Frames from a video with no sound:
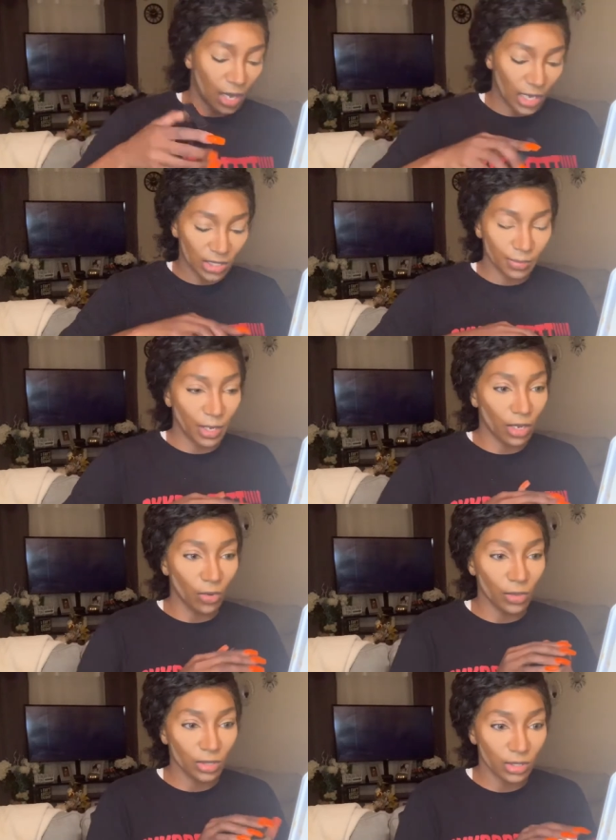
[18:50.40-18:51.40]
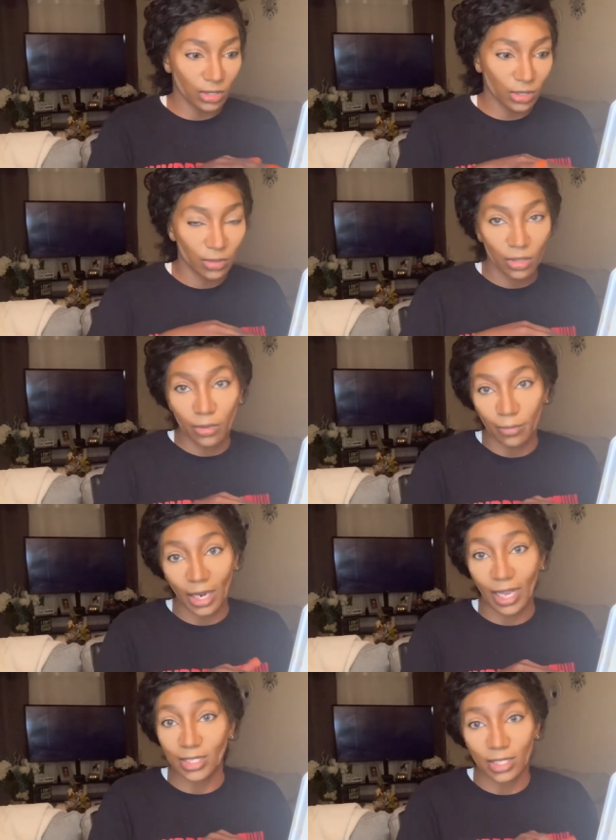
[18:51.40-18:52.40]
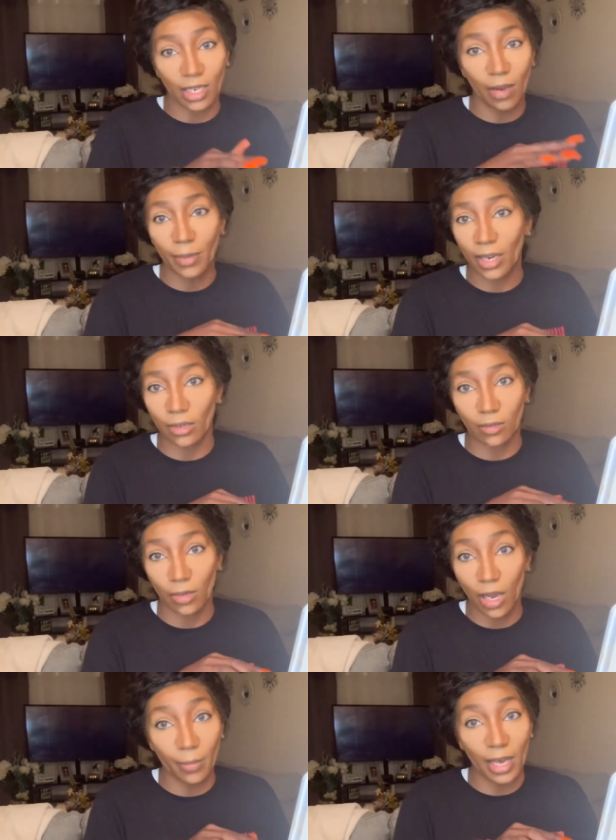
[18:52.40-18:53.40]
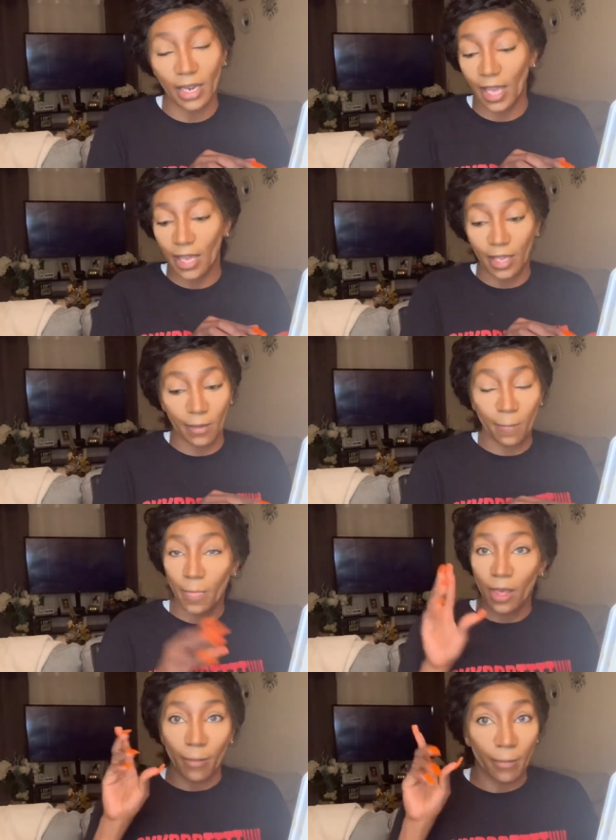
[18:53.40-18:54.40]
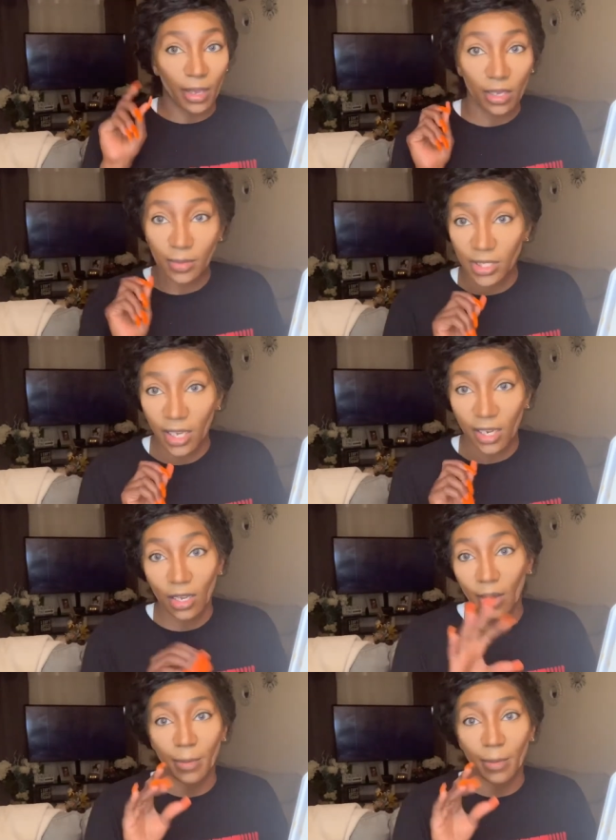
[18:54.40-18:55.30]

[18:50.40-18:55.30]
I just be like, oh well, sis. But like I said, I'm not a I'm not a makeup Shayla.